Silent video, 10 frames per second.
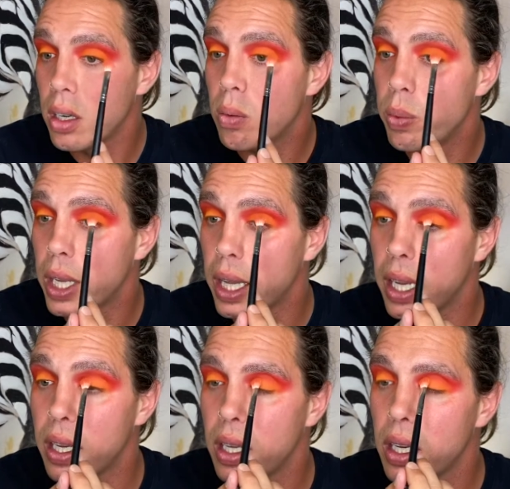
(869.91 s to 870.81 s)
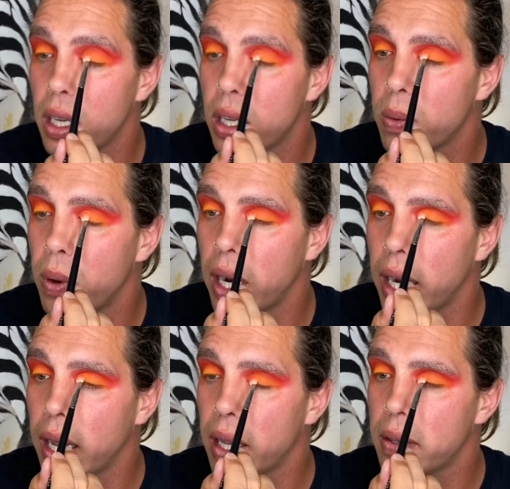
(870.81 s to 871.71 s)
really, is what it
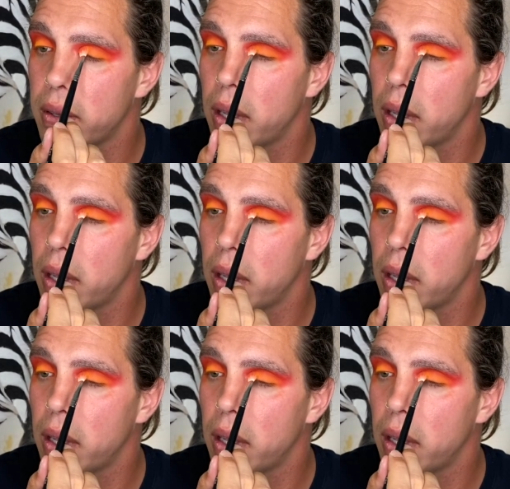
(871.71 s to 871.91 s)
is.